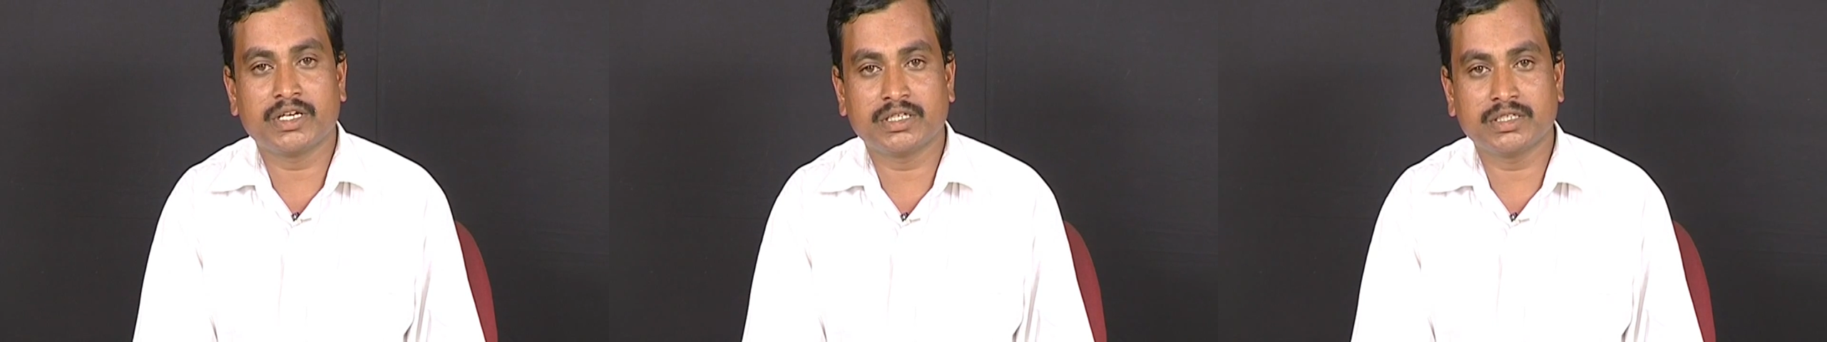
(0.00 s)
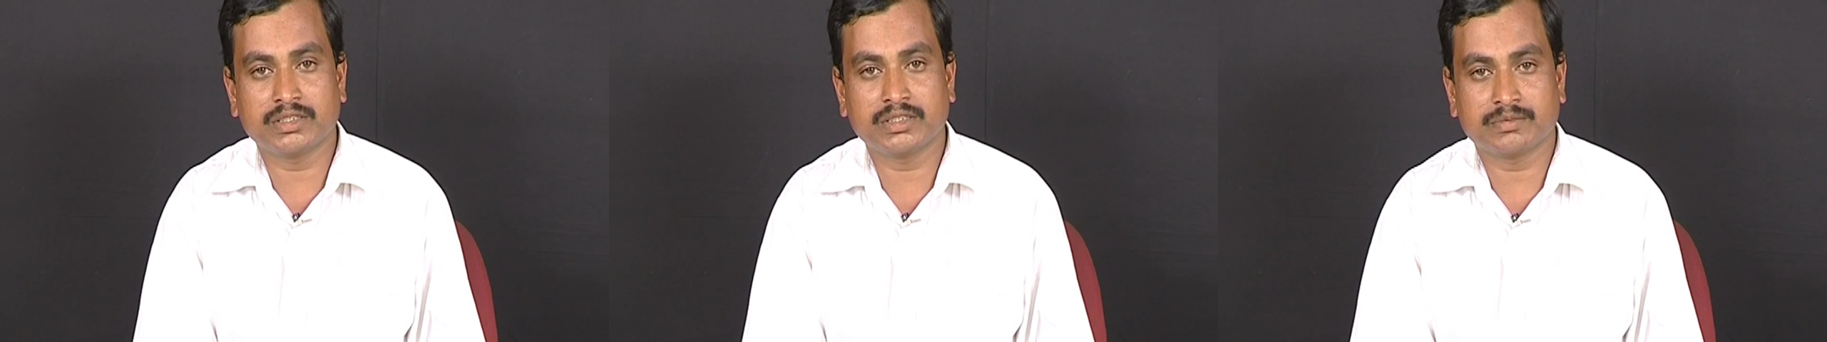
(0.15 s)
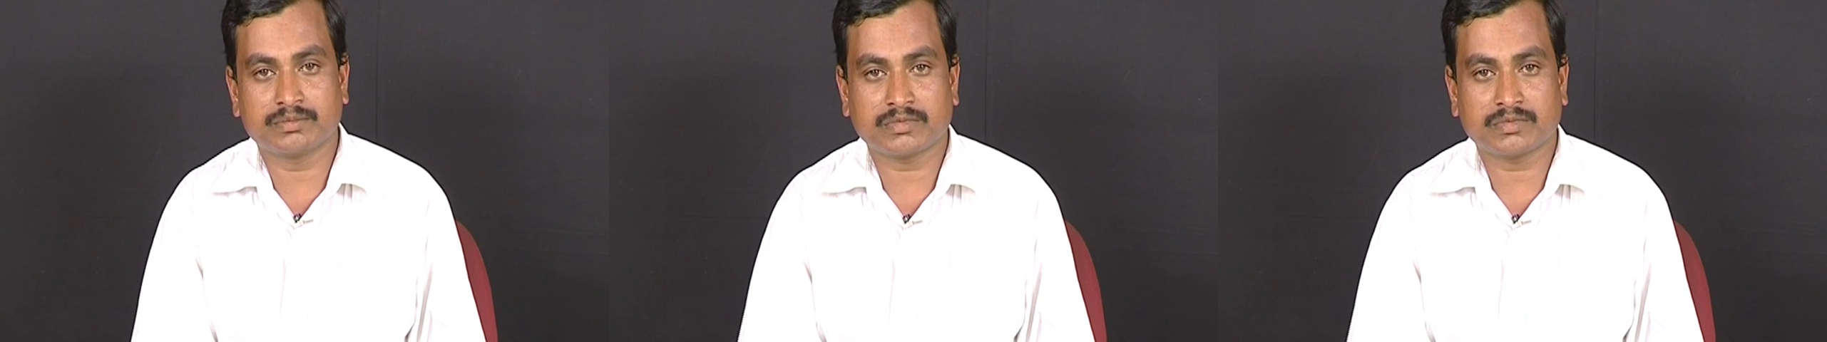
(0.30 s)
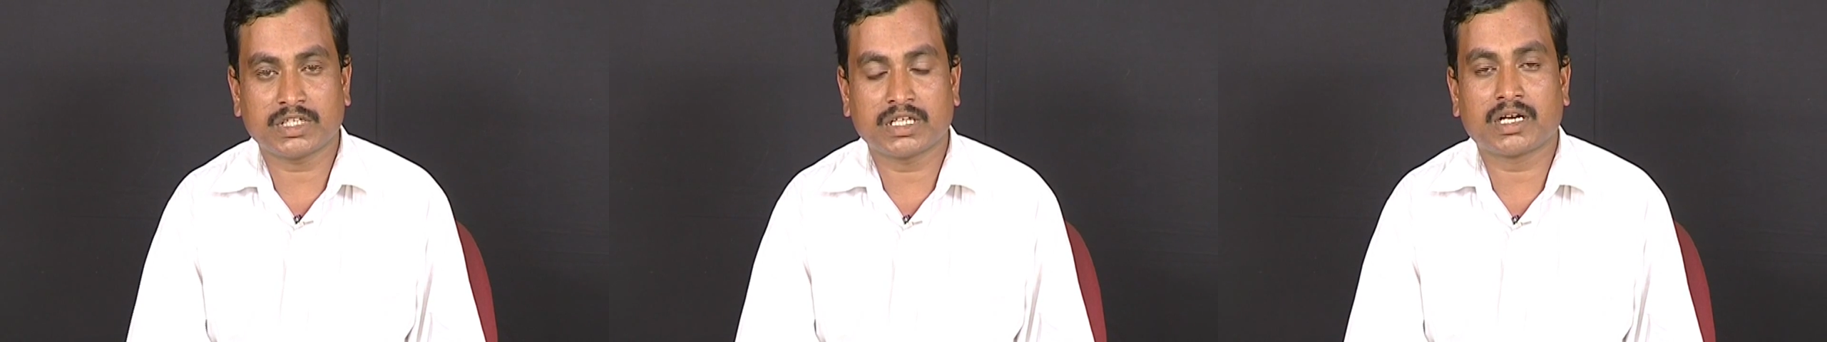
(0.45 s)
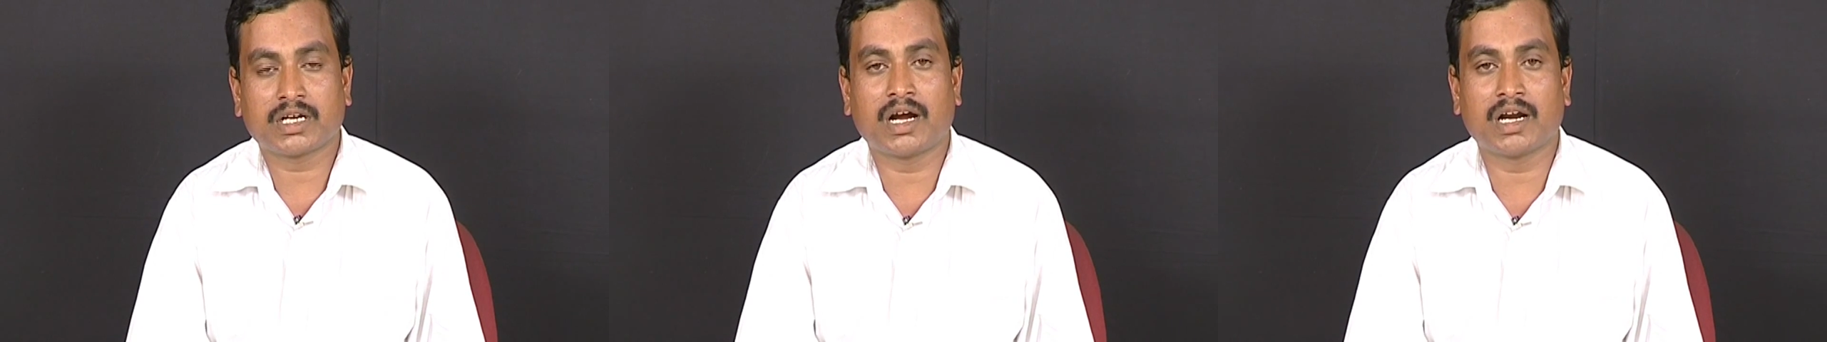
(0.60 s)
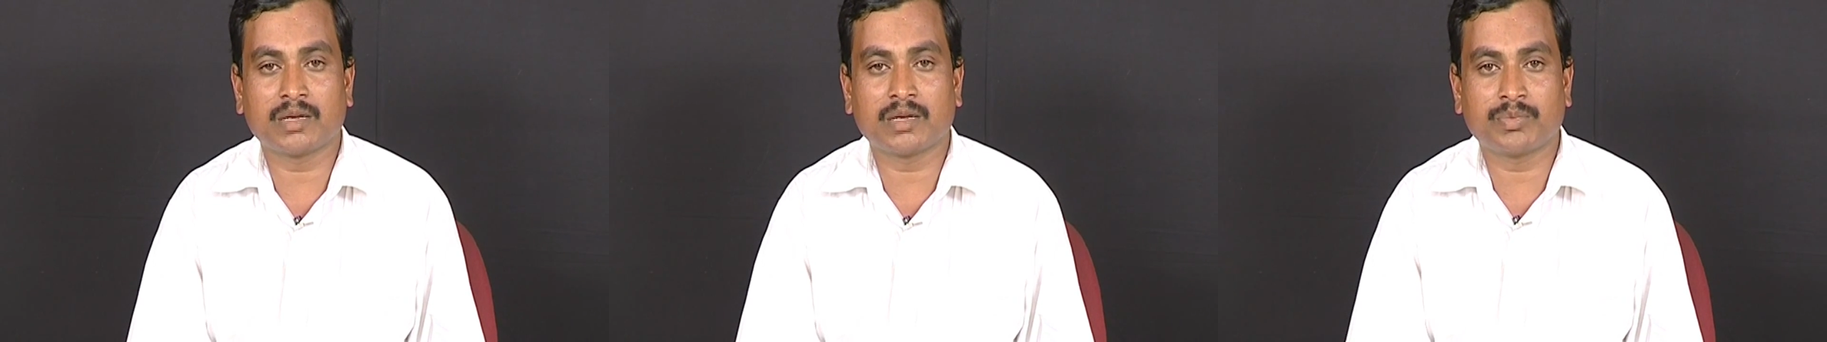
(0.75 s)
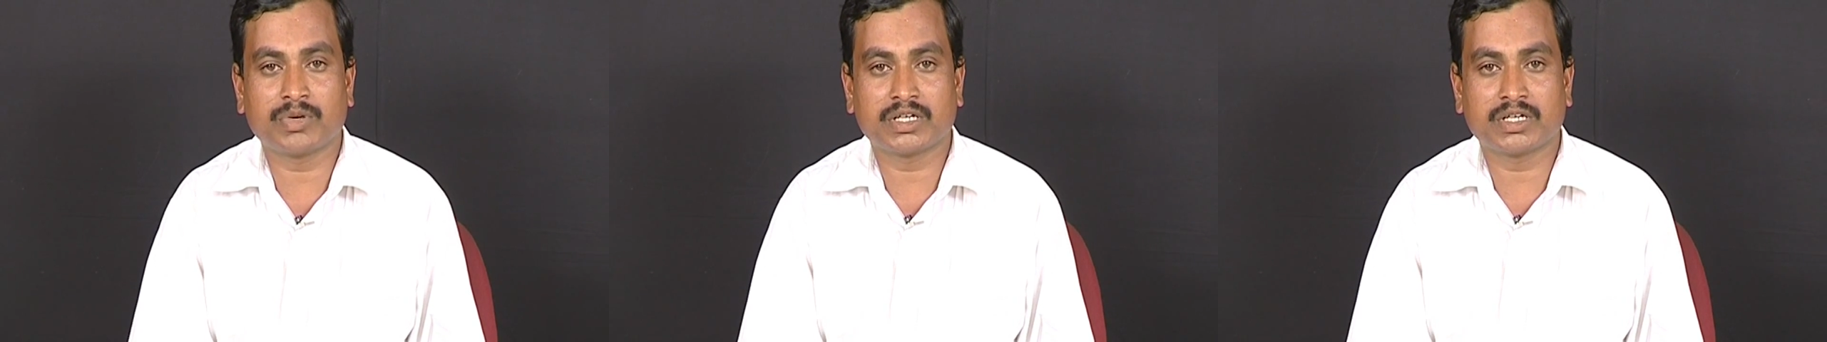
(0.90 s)
After
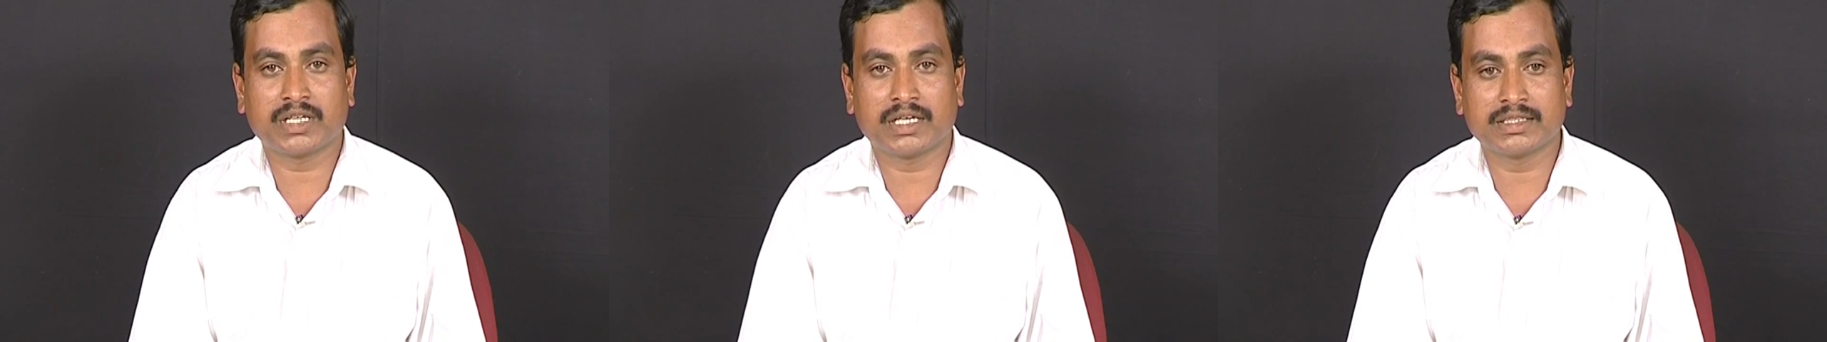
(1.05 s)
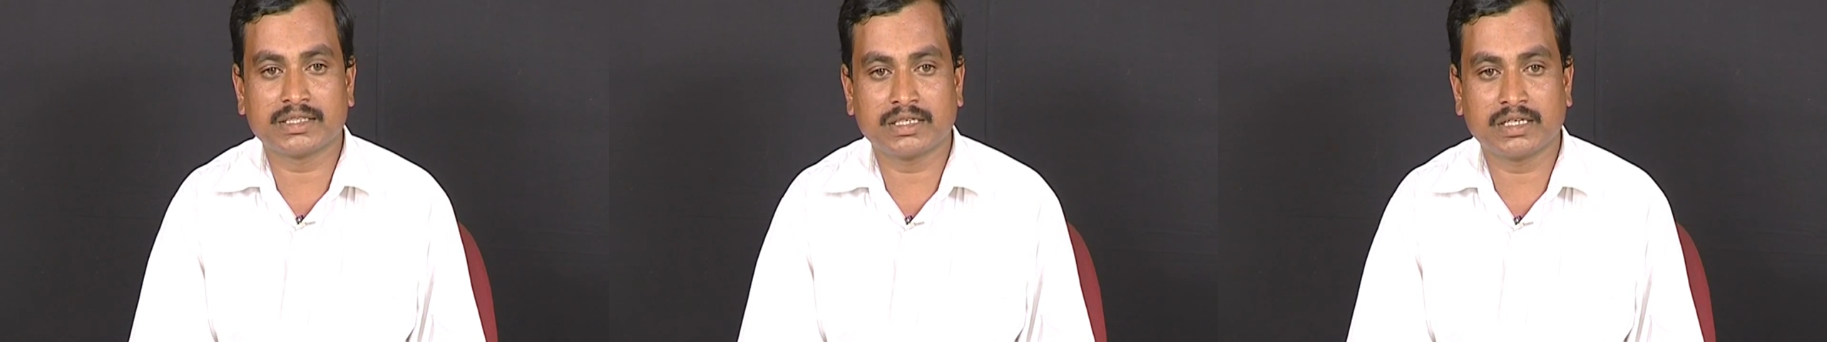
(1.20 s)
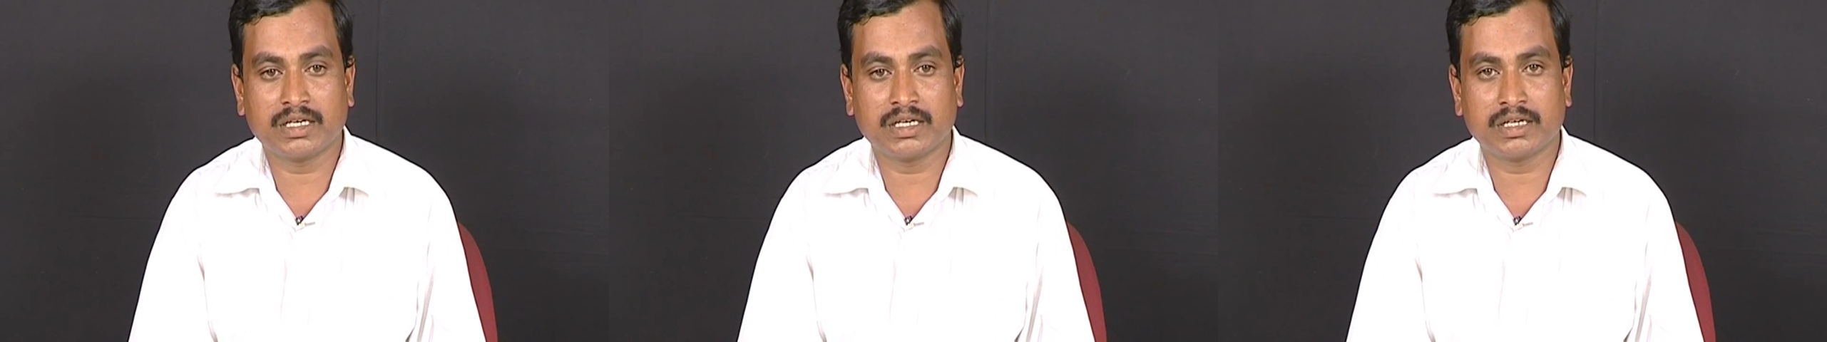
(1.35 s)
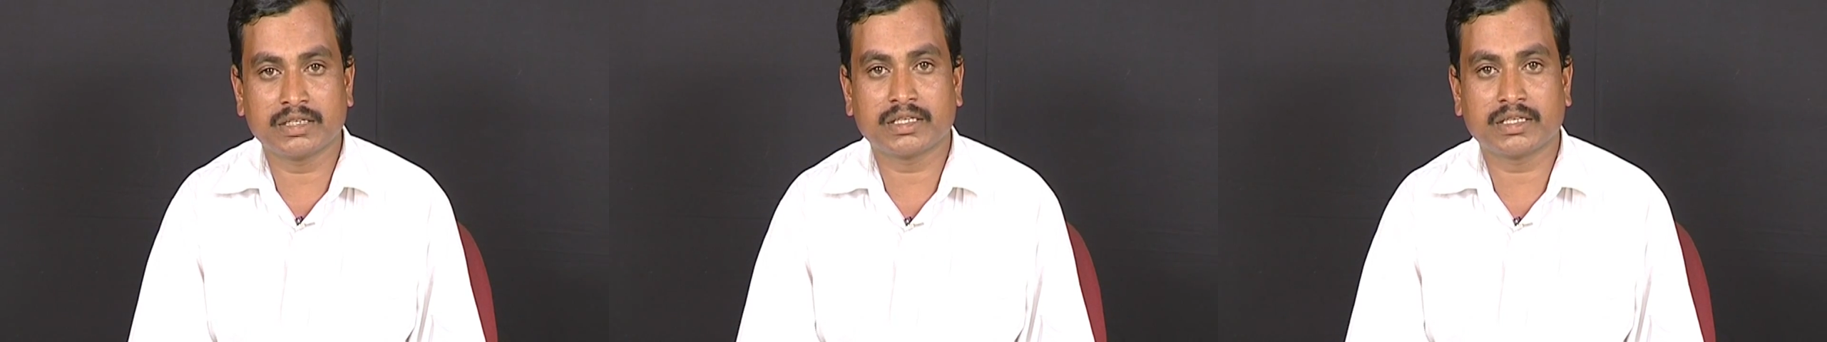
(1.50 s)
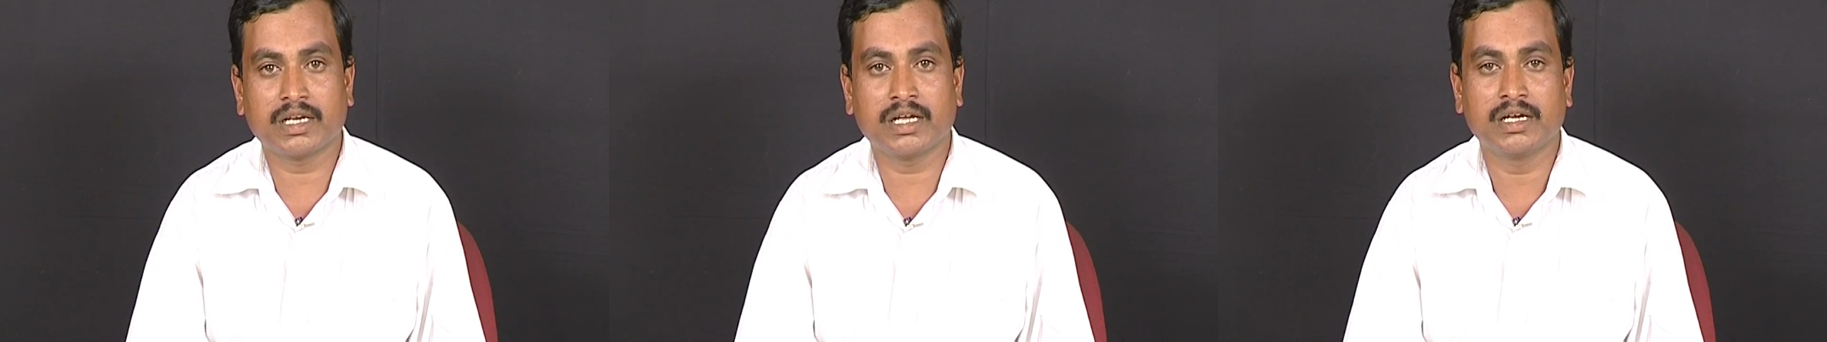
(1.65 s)
prayers, they